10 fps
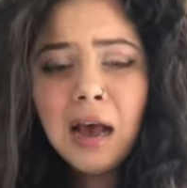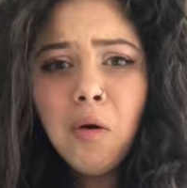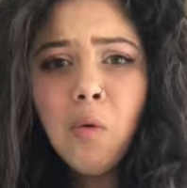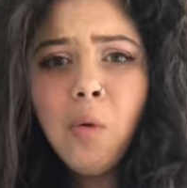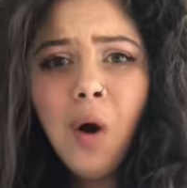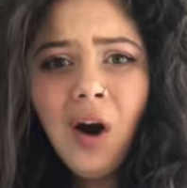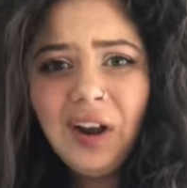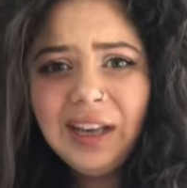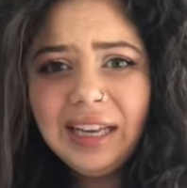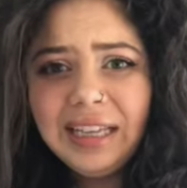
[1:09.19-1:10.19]

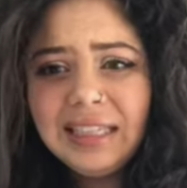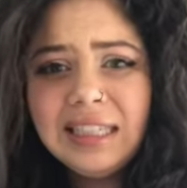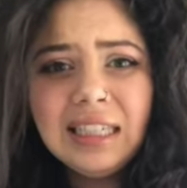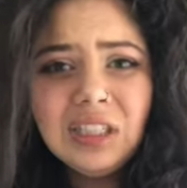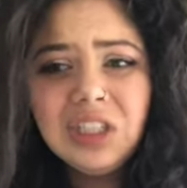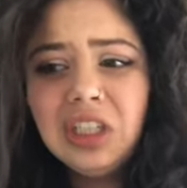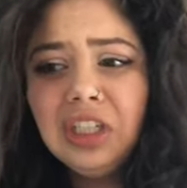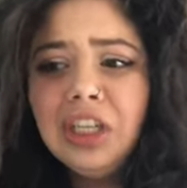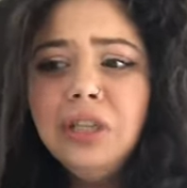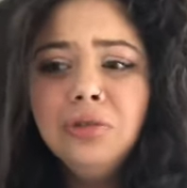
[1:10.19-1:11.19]
What is the
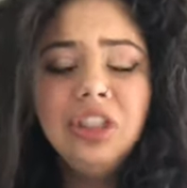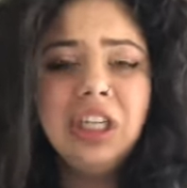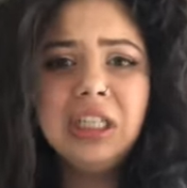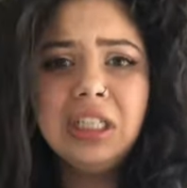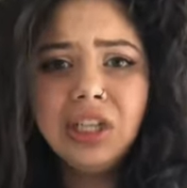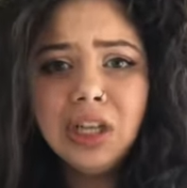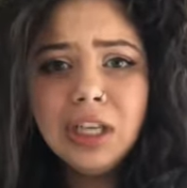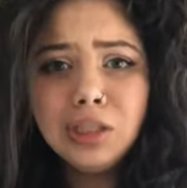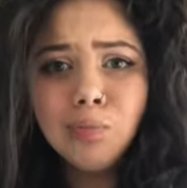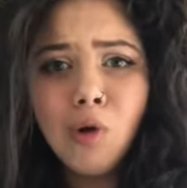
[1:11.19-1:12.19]
solution to
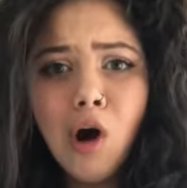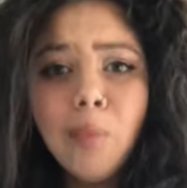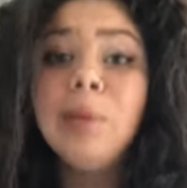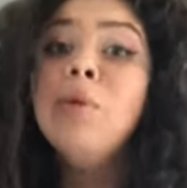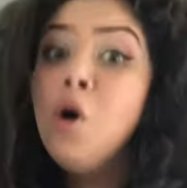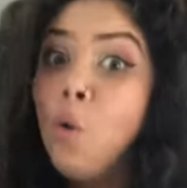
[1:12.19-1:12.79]
this problem?